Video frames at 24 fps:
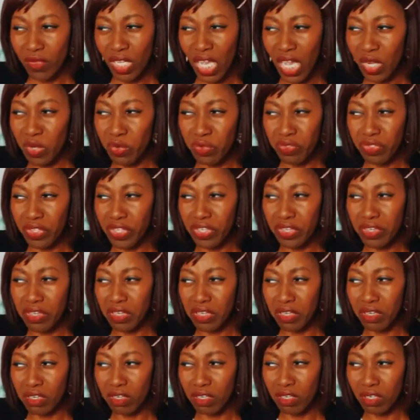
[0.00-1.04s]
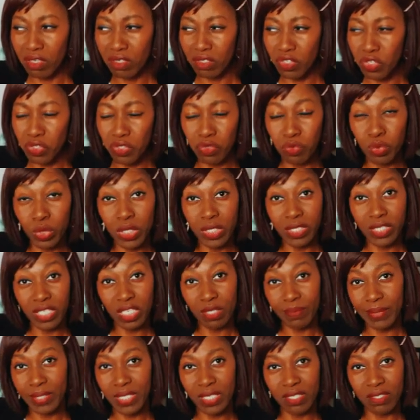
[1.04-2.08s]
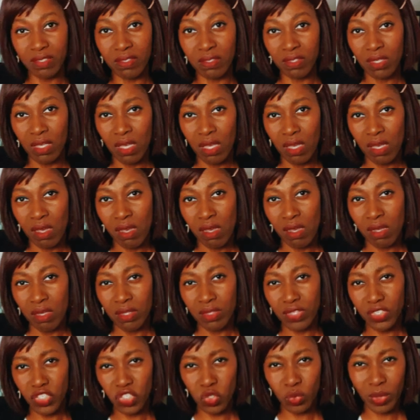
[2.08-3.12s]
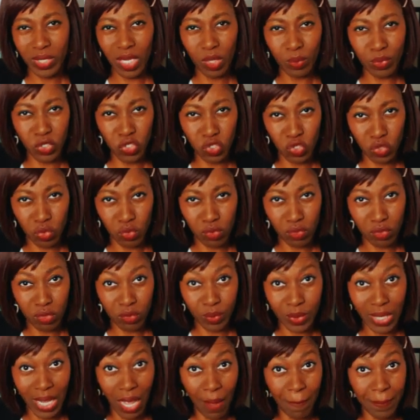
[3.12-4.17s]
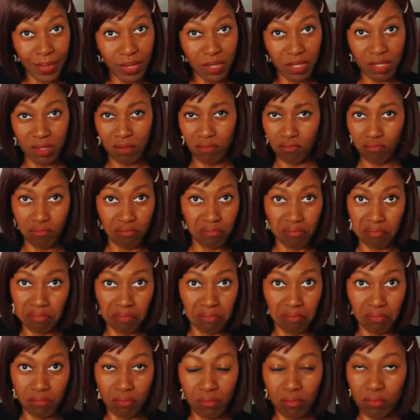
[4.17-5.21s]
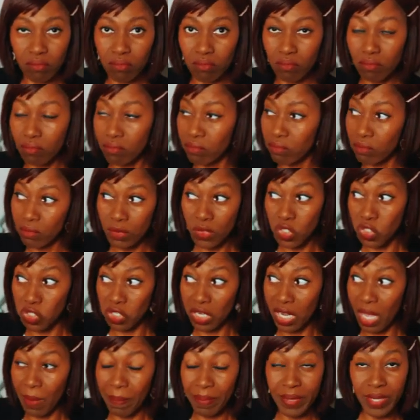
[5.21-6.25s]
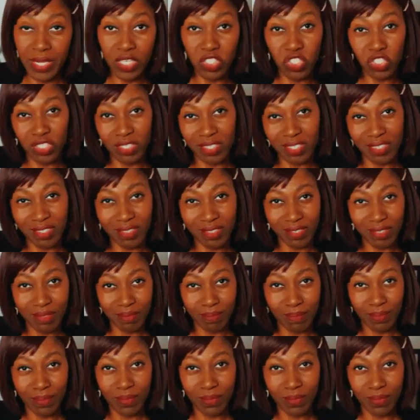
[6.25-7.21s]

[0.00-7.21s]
I don't think you're the real deal, because this is what I was told would happen, and it's not happening, Jesus.